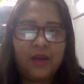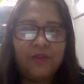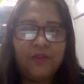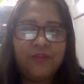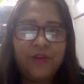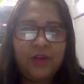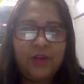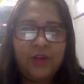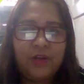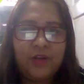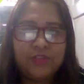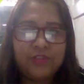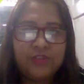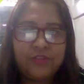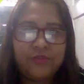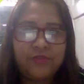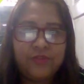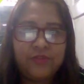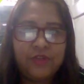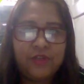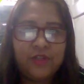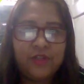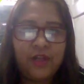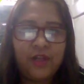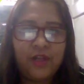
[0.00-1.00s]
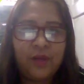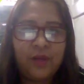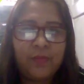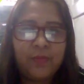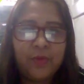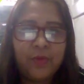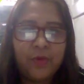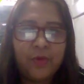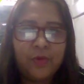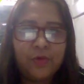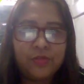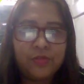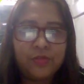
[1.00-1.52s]
A philosophical
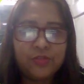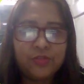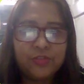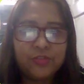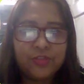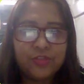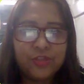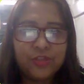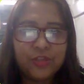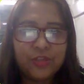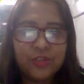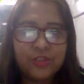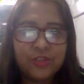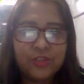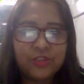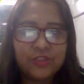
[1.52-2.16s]
approach